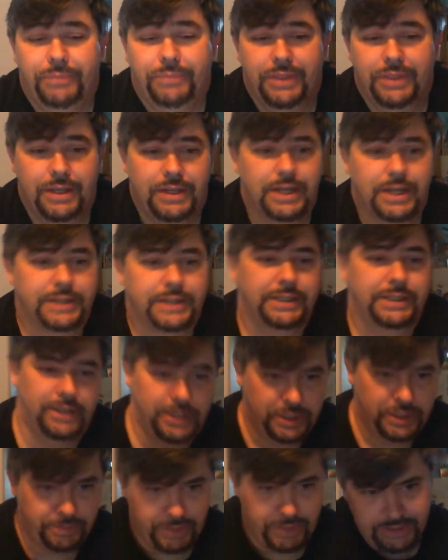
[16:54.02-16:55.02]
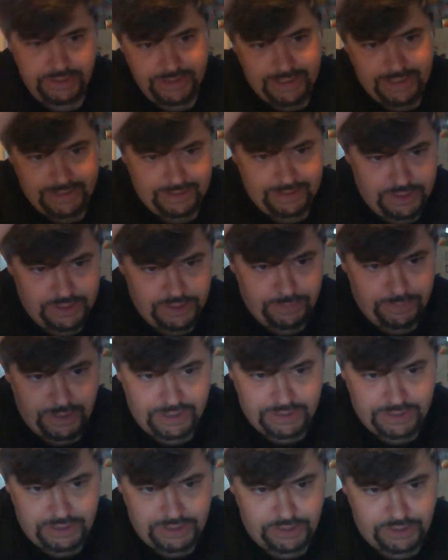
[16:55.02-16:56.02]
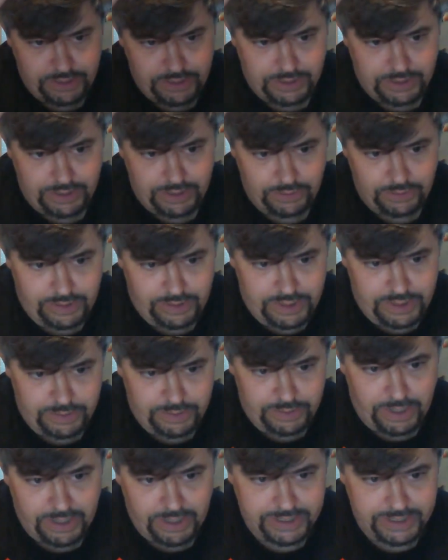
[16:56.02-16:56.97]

Not the lunchbox. That lunchbox is just a new lunchbox I